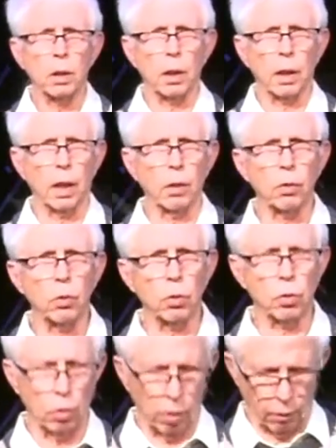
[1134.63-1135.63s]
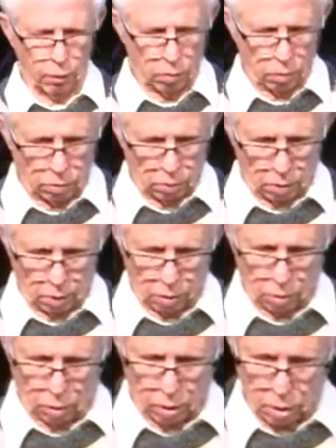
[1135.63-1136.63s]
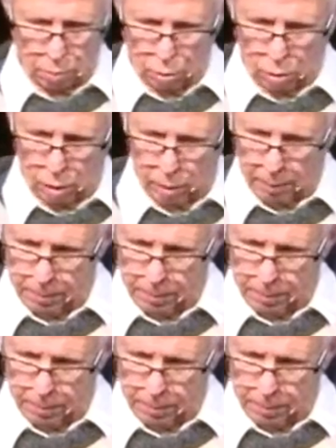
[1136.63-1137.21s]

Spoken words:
kind of social level across the board.